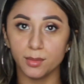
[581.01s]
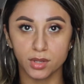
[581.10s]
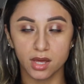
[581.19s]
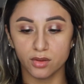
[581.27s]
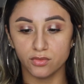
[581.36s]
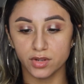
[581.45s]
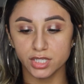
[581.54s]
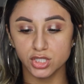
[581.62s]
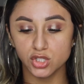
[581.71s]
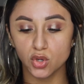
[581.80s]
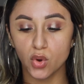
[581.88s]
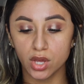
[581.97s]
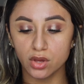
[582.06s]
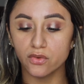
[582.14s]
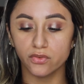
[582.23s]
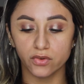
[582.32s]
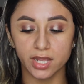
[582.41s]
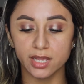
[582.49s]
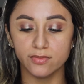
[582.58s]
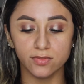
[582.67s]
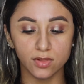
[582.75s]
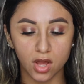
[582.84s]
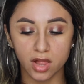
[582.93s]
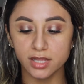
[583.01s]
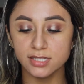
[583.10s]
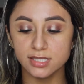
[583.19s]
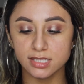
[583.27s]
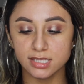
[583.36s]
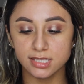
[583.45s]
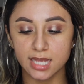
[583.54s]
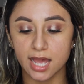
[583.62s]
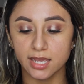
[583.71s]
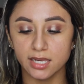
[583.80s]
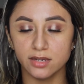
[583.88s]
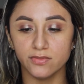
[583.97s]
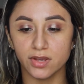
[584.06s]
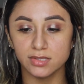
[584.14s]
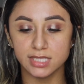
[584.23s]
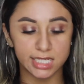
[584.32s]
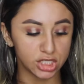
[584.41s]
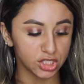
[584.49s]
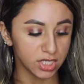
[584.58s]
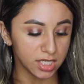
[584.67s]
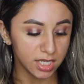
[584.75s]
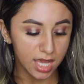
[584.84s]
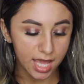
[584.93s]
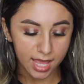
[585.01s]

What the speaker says: coverage, oil-free, flawless satin foundation,